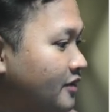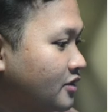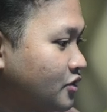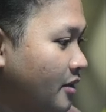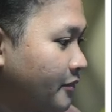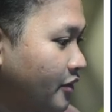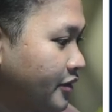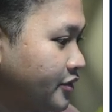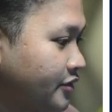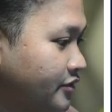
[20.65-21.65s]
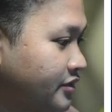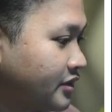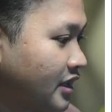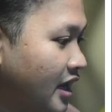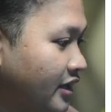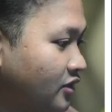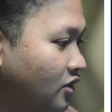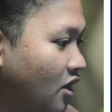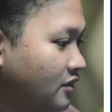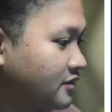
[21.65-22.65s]
So I'm gonna use like
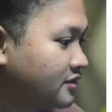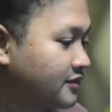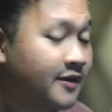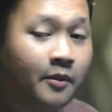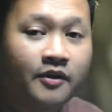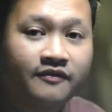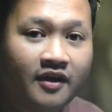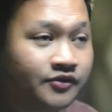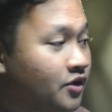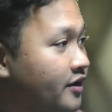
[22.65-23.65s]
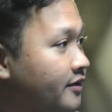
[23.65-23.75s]
Claude 3.5 Sonnet.